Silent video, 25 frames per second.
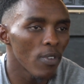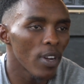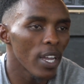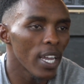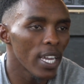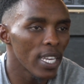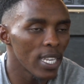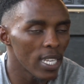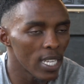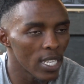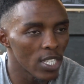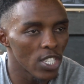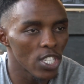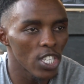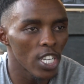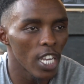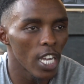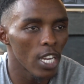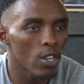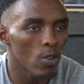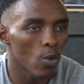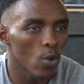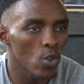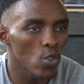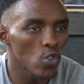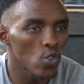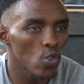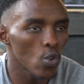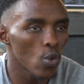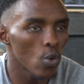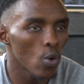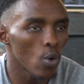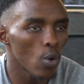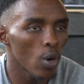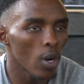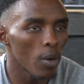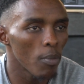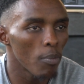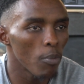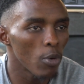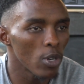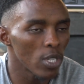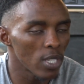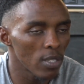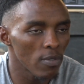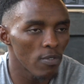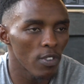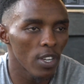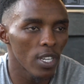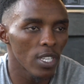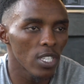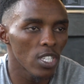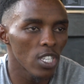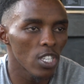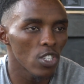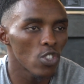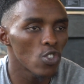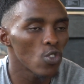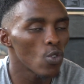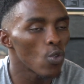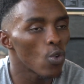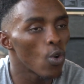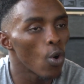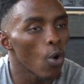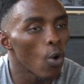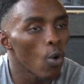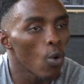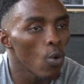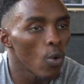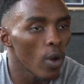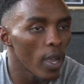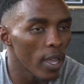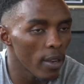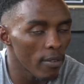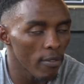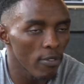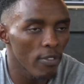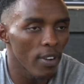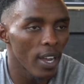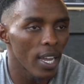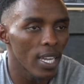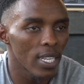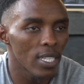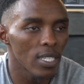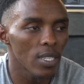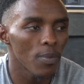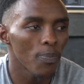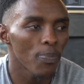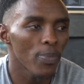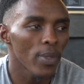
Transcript: energy and also a motivation to go and fight.